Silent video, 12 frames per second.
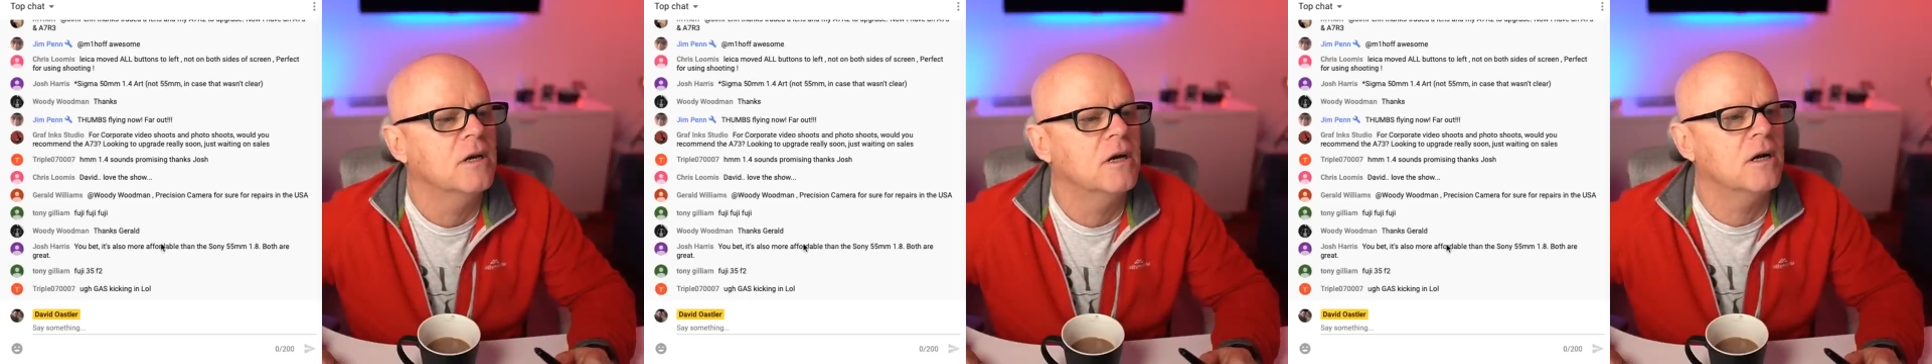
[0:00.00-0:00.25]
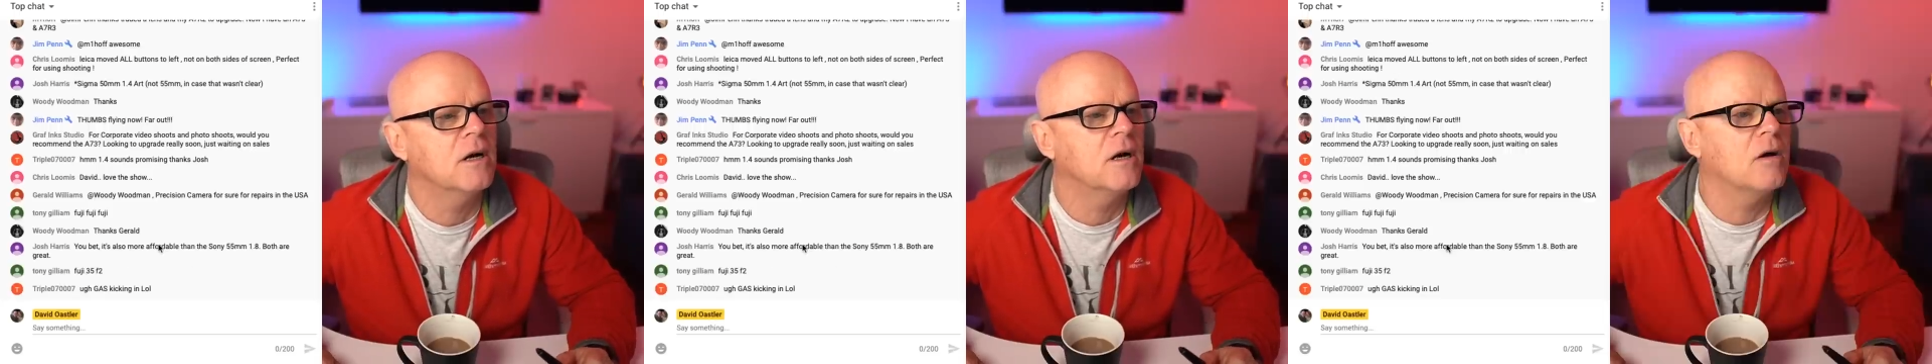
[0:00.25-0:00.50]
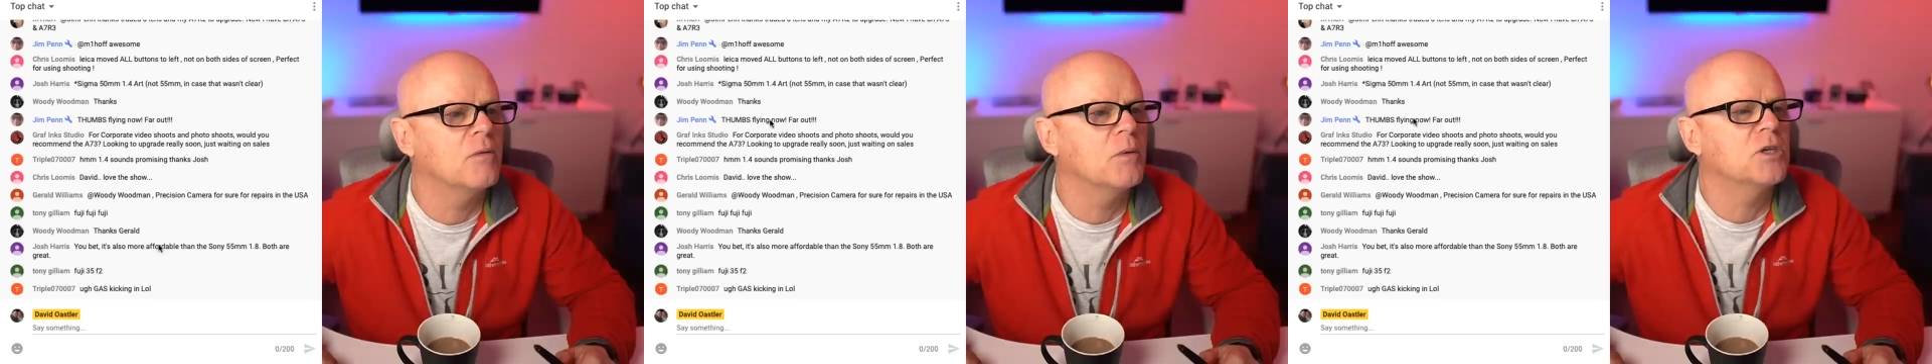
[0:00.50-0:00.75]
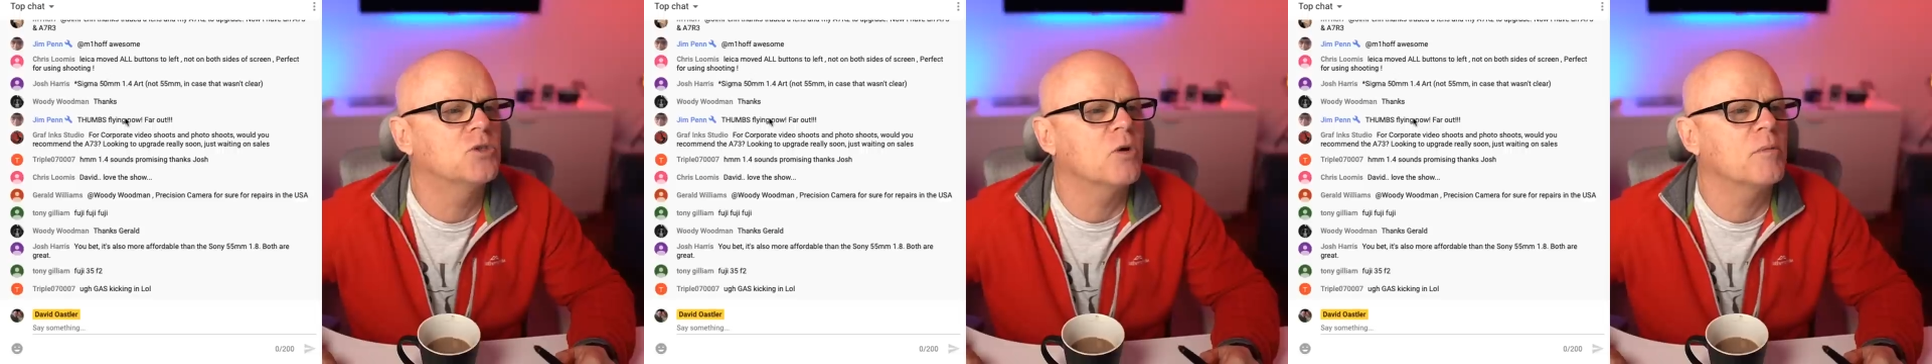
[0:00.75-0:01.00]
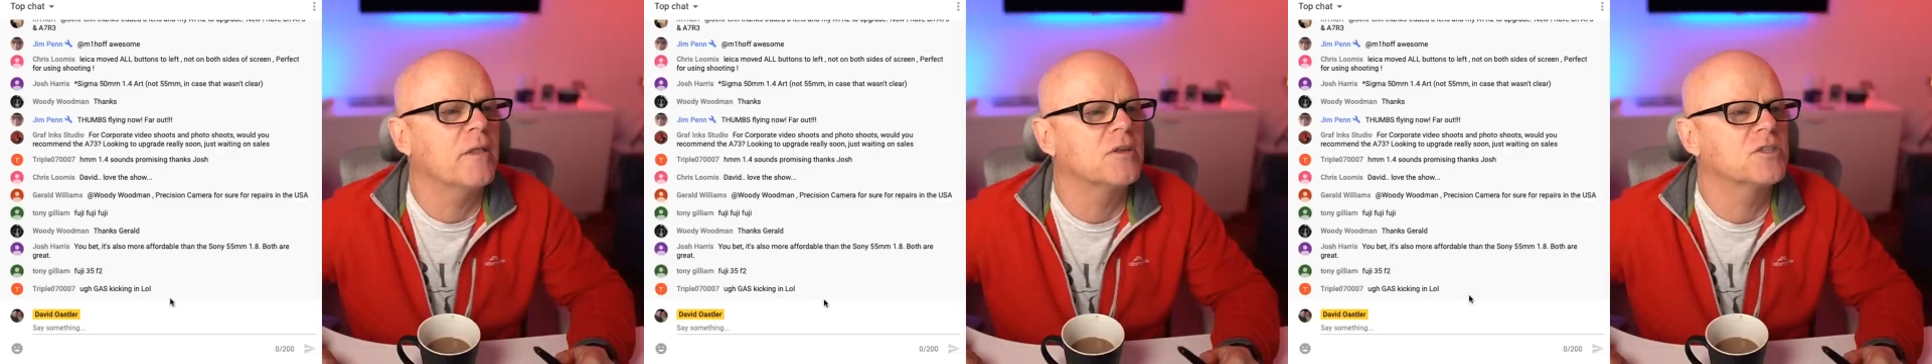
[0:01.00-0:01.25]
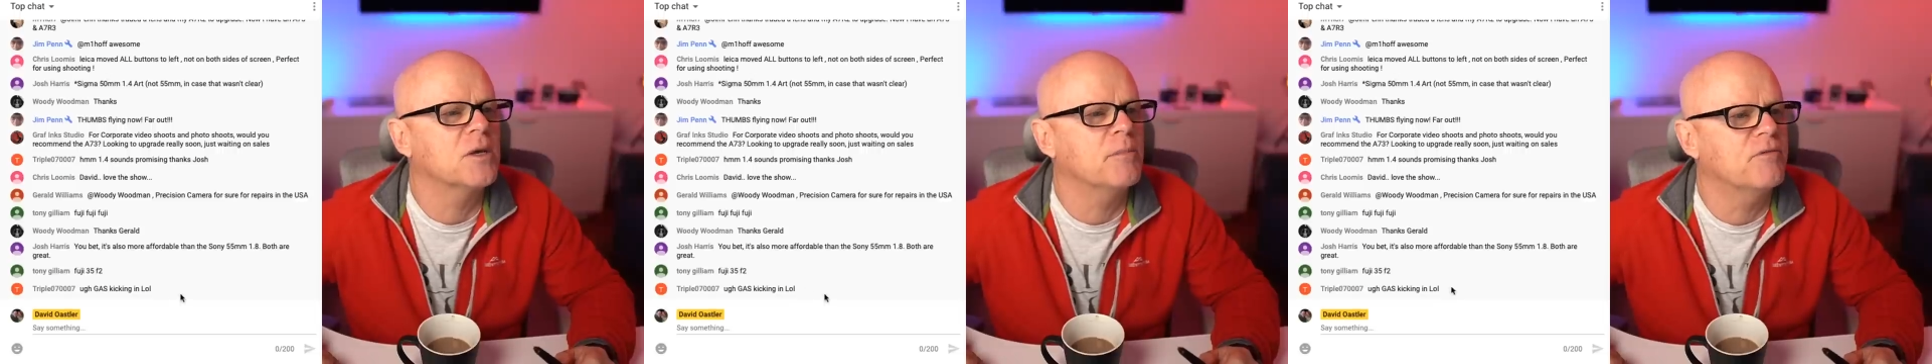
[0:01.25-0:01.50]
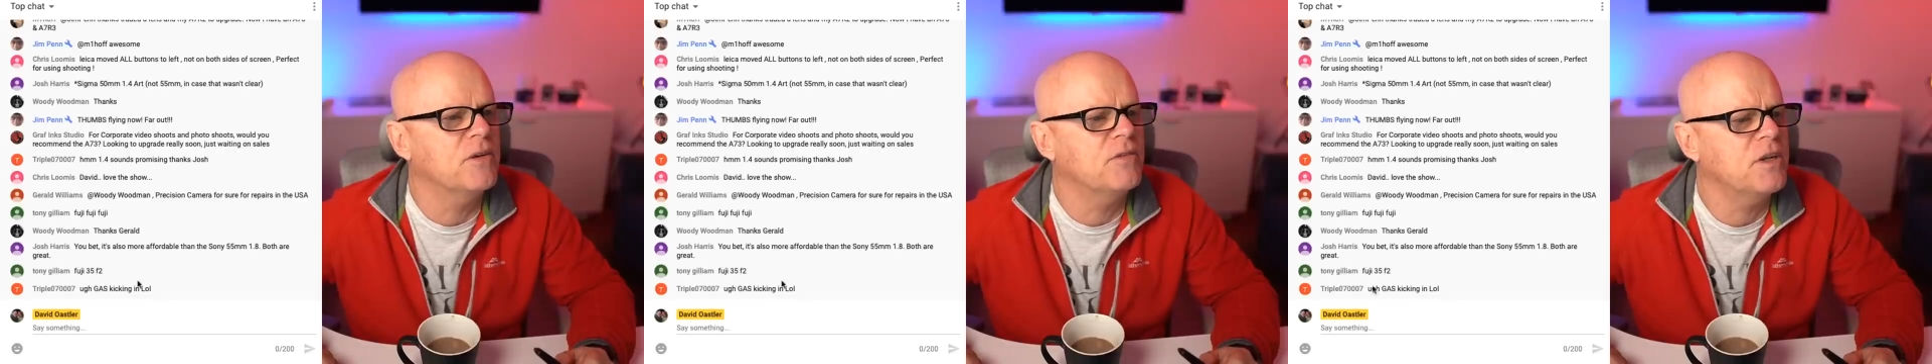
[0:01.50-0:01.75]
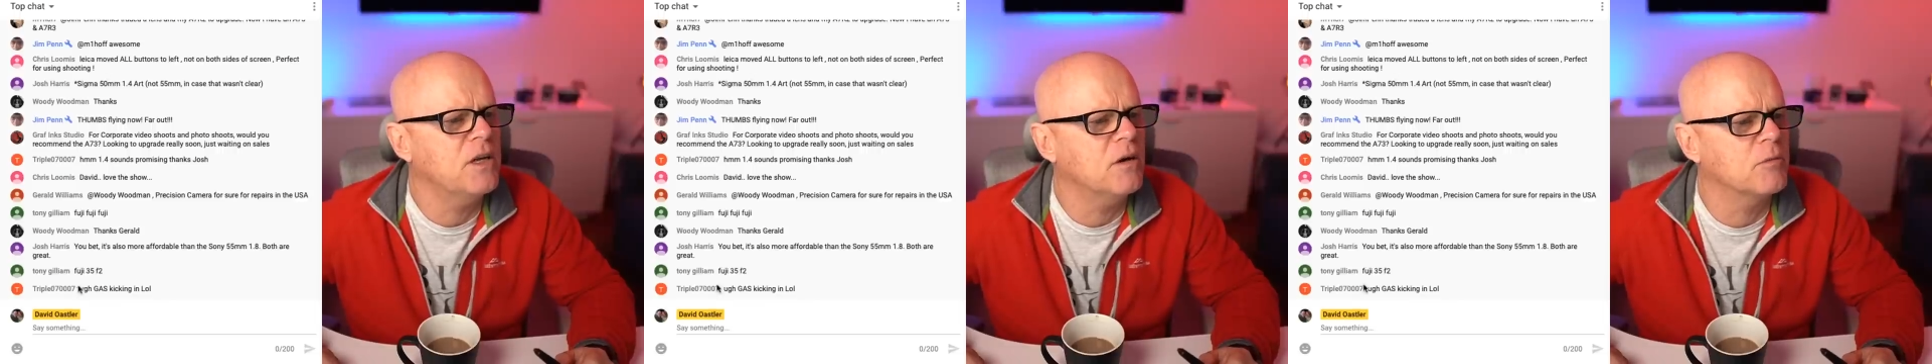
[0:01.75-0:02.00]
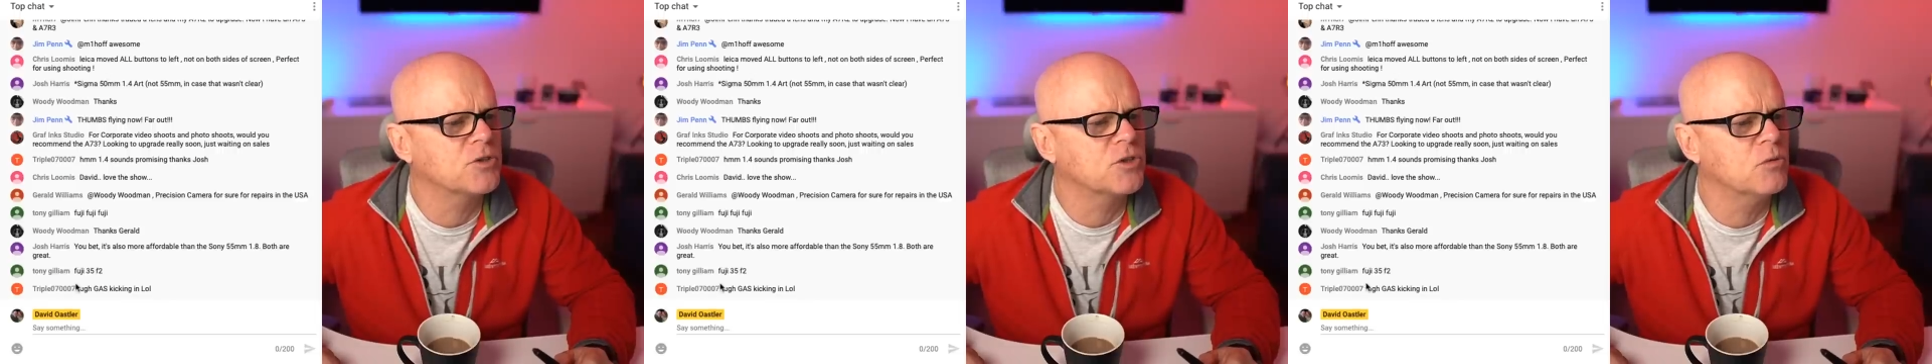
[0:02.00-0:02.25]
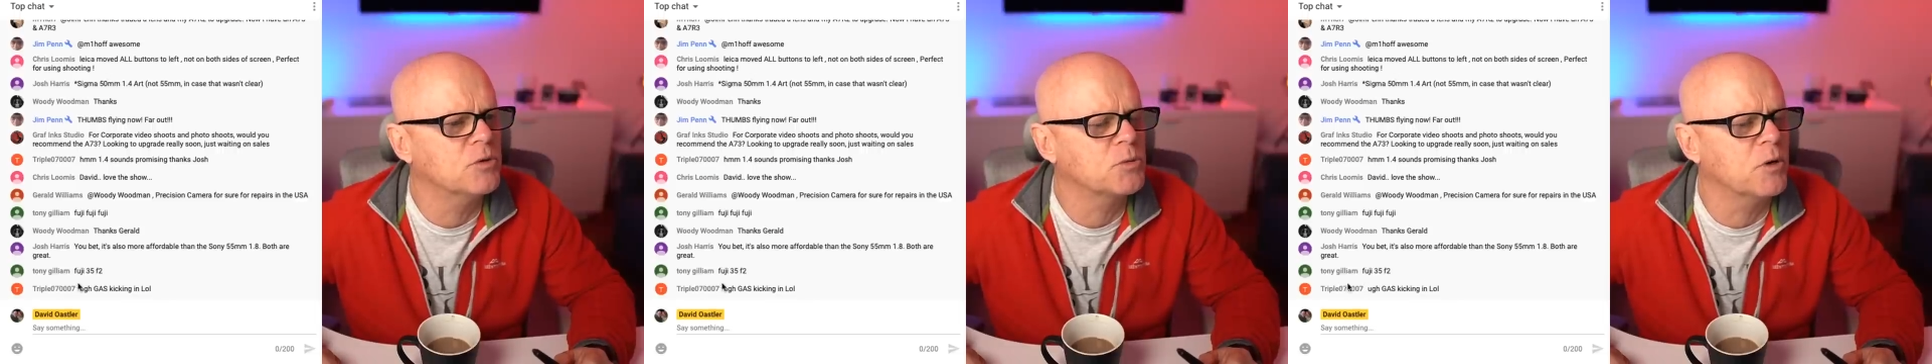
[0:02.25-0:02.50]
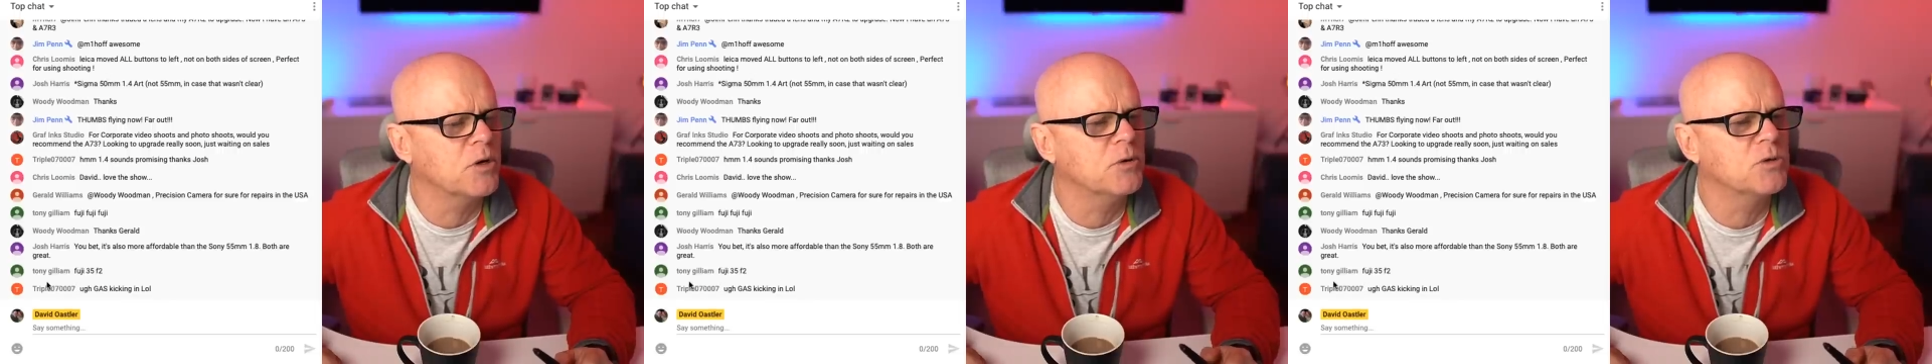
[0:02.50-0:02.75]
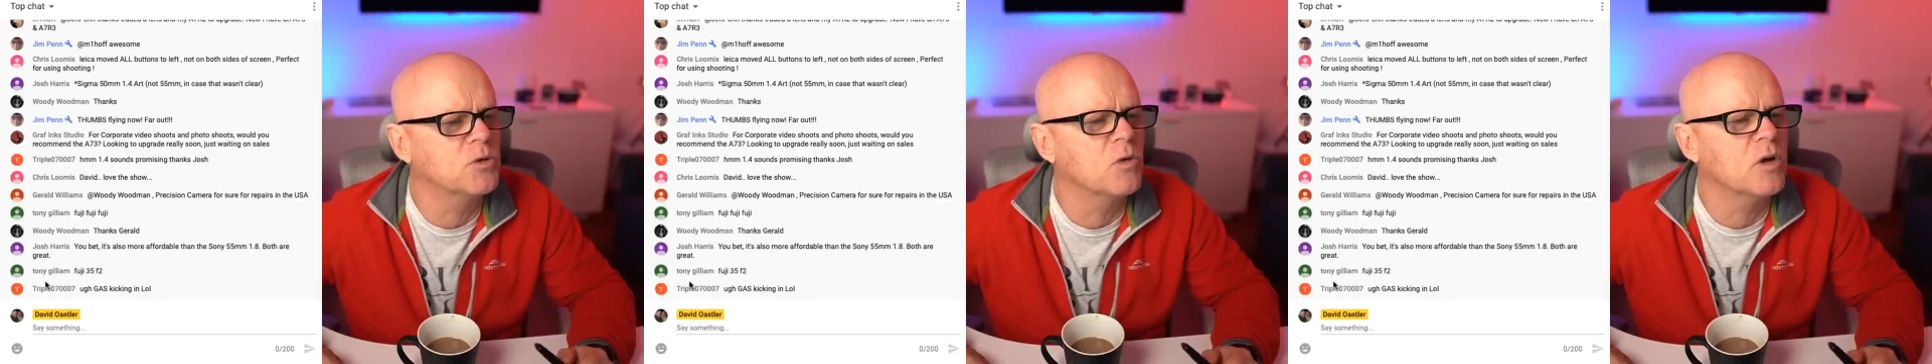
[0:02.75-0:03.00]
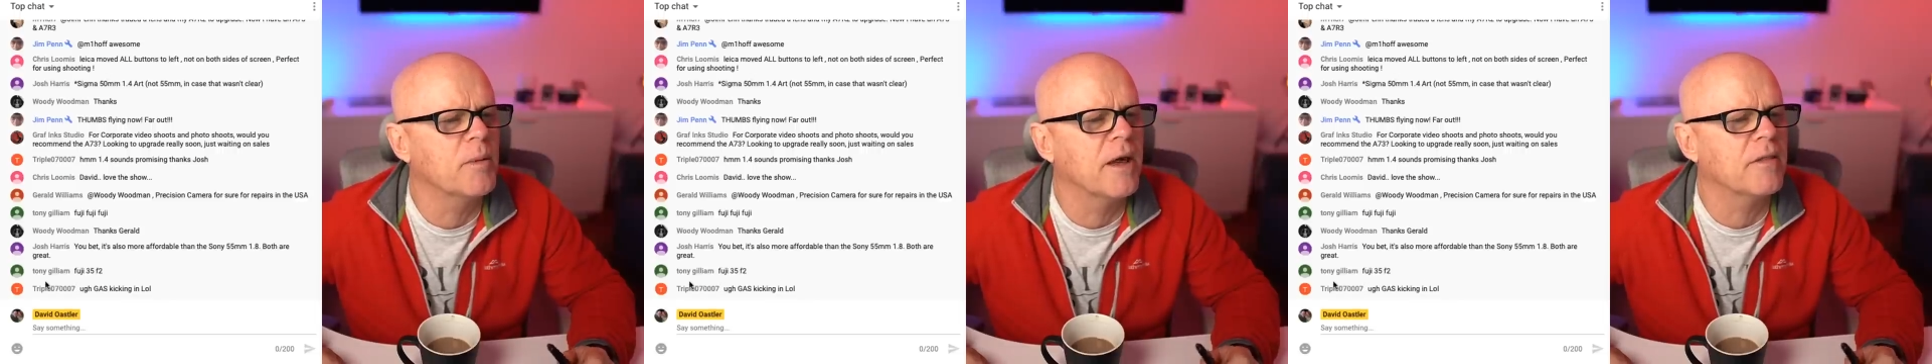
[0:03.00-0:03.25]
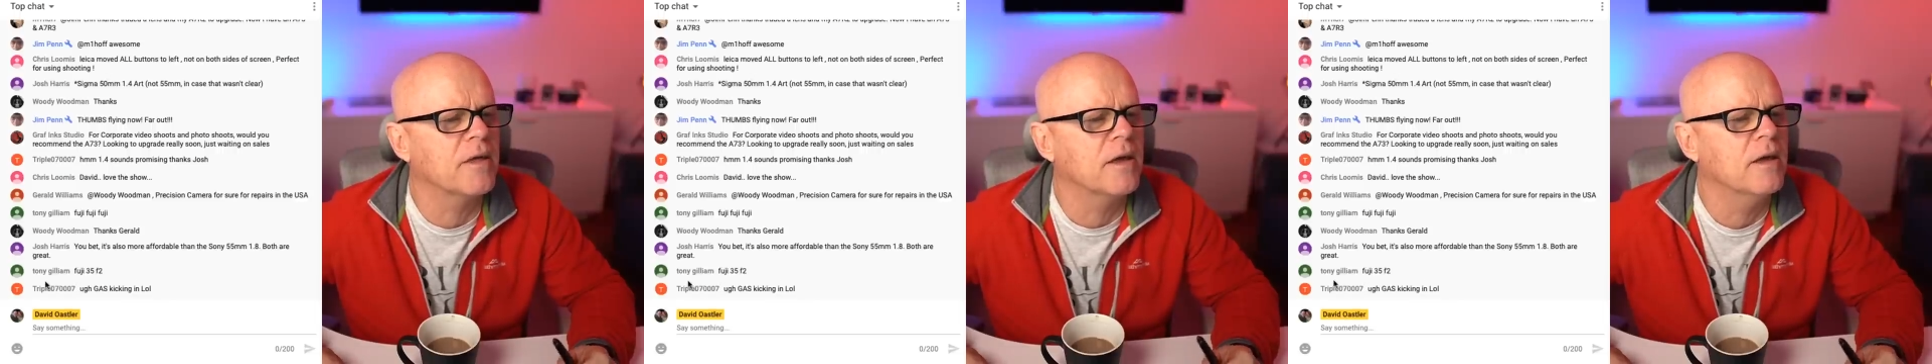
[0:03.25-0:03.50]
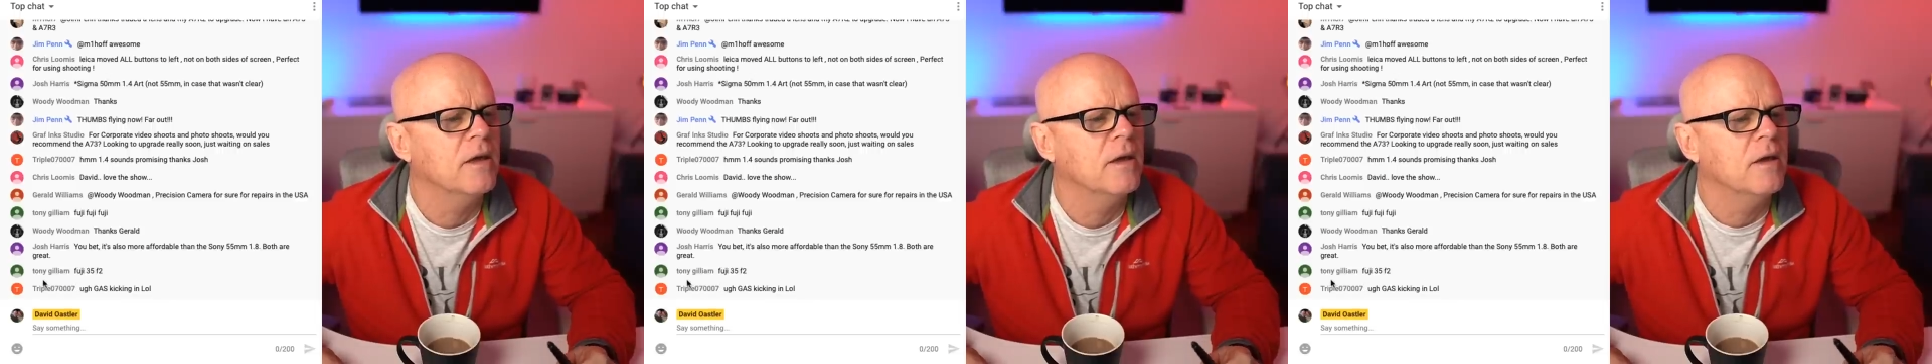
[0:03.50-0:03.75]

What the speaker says: Were you talking about the Sigma 50? I'm not sure which one you were talking about there.